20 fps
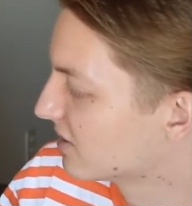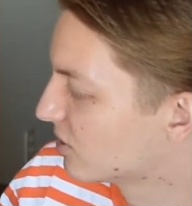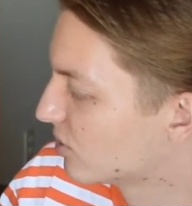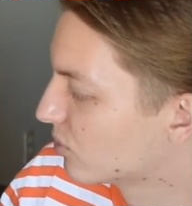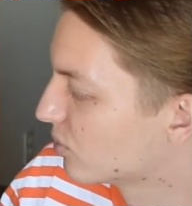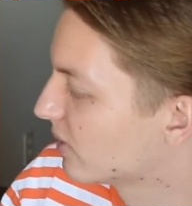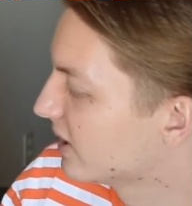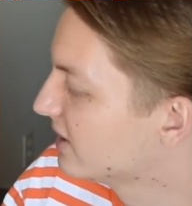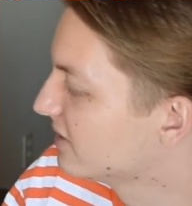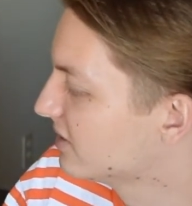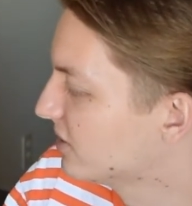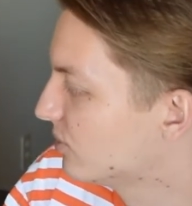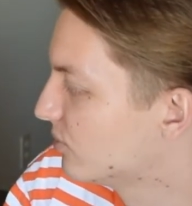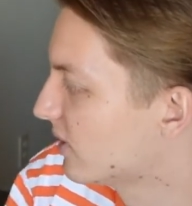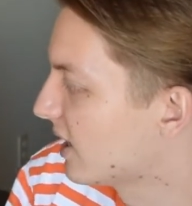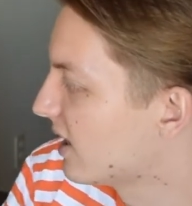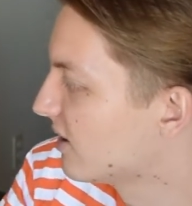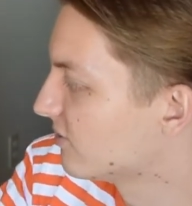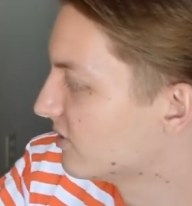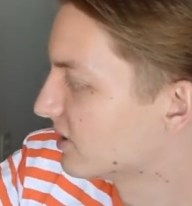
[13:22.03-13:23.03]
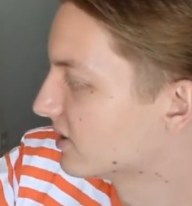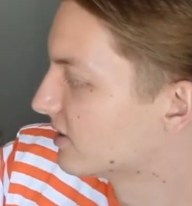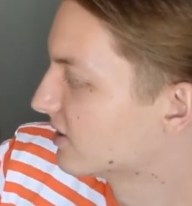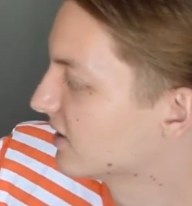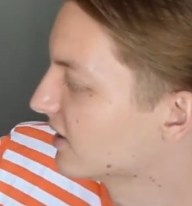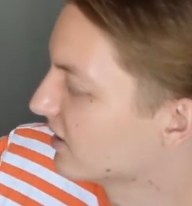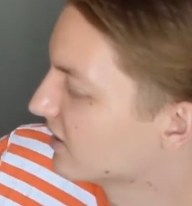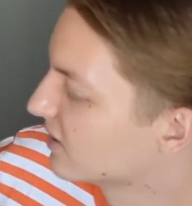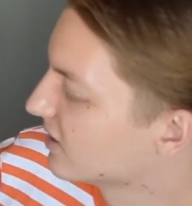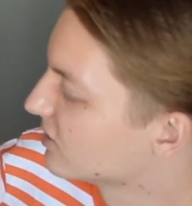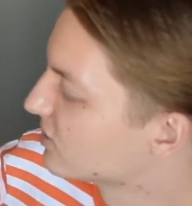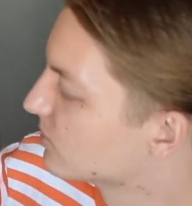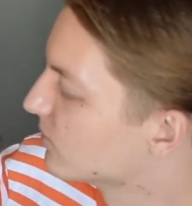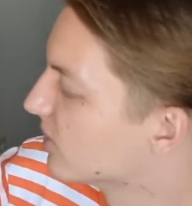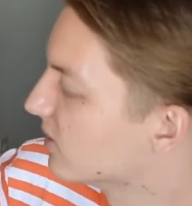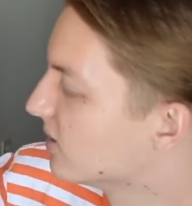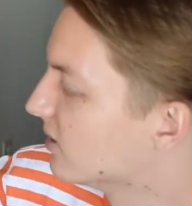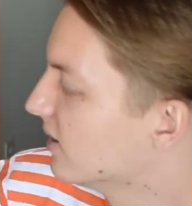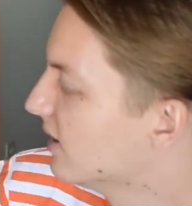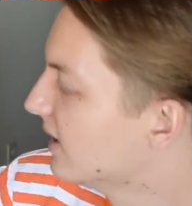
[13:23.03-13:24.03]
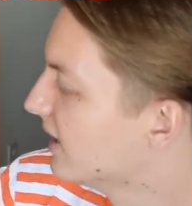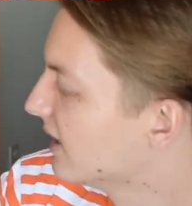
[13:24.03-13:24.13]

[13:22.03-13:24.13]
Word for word: crazy graphics like this one.